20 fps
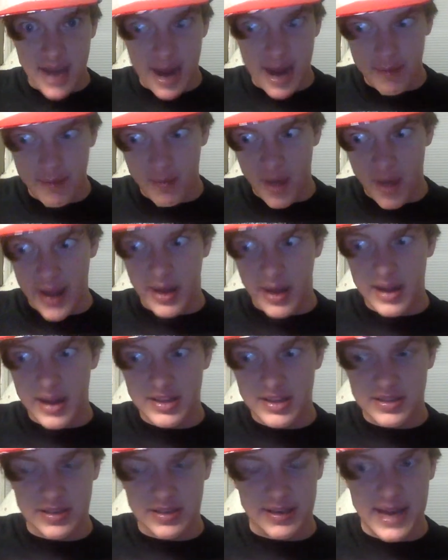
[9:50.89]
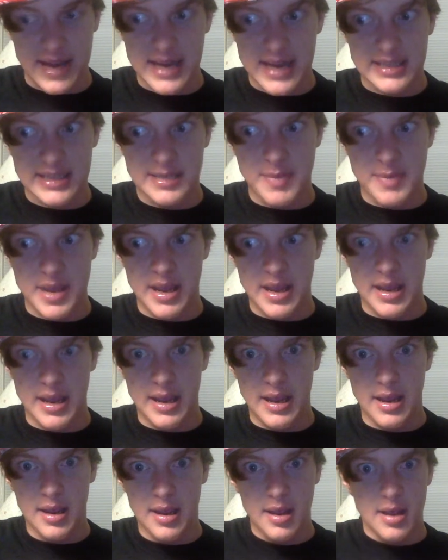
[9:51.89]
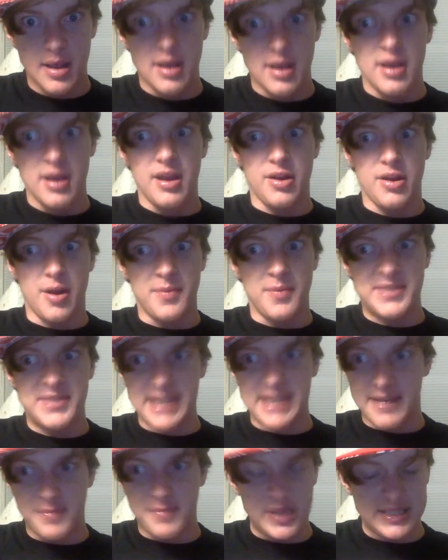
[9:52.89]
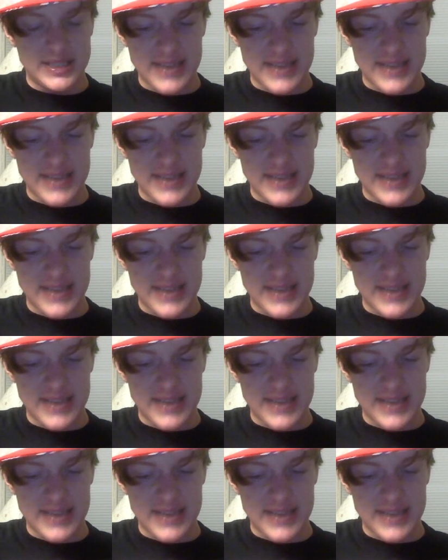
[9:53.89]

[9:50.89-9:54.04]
I'm like, it's getting to be, you know, I've been